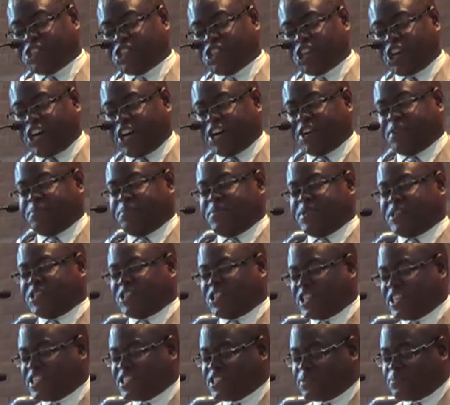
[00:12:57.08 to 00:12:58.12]
time he
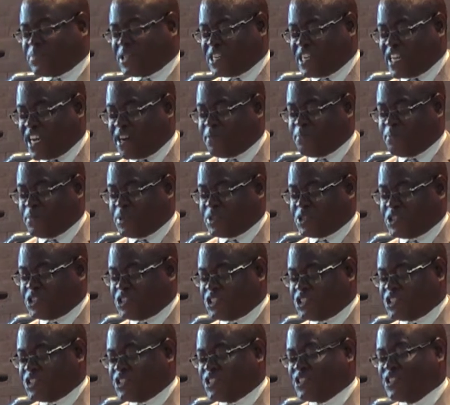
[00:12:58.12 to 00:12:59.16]
set up an ambush,